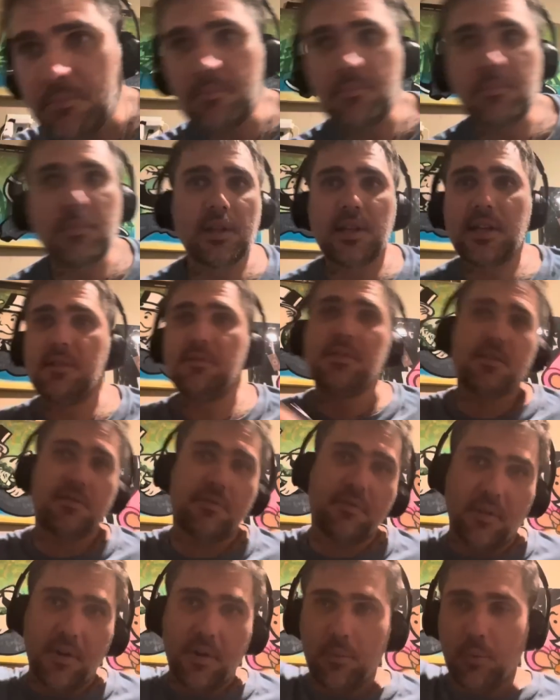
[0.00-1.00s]
Leave the
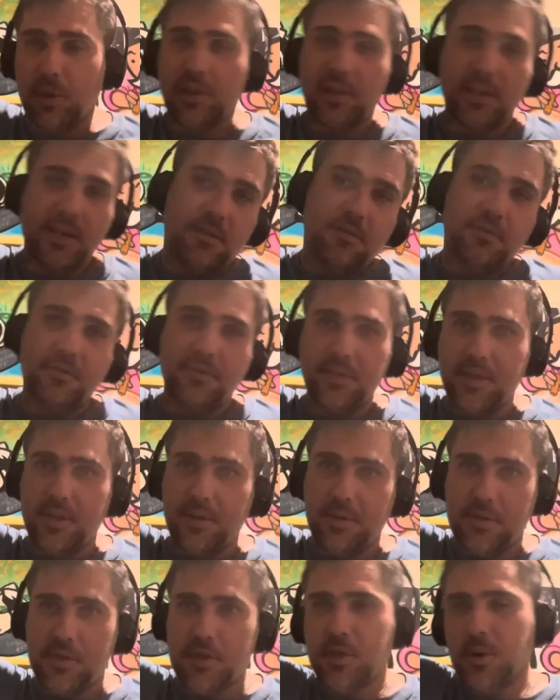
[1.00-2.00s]
fr- we leave
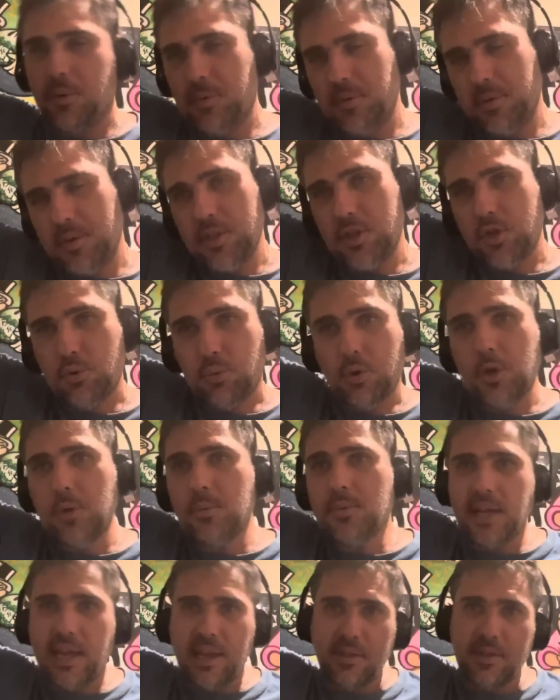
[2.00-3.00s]
so this
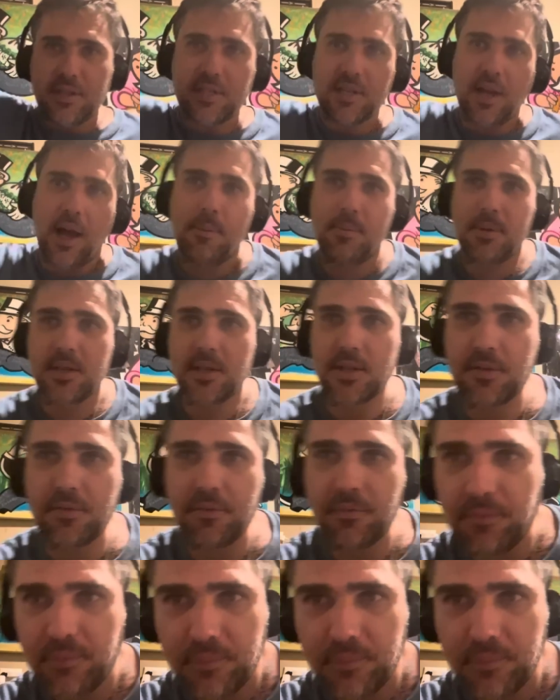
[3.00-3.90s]
room's like at the top of this